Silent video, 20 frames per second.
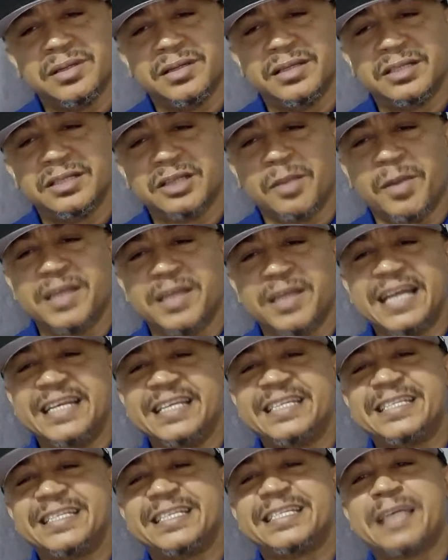someone
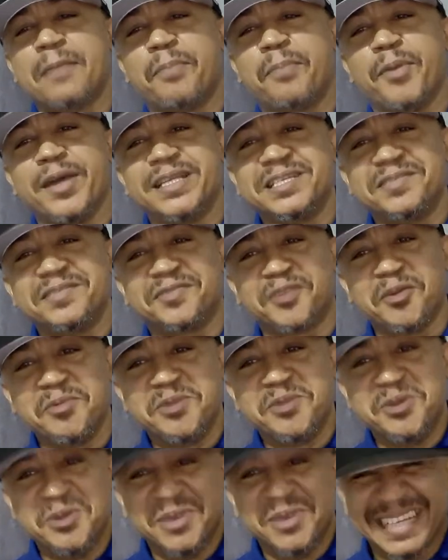said this is disappointing from you.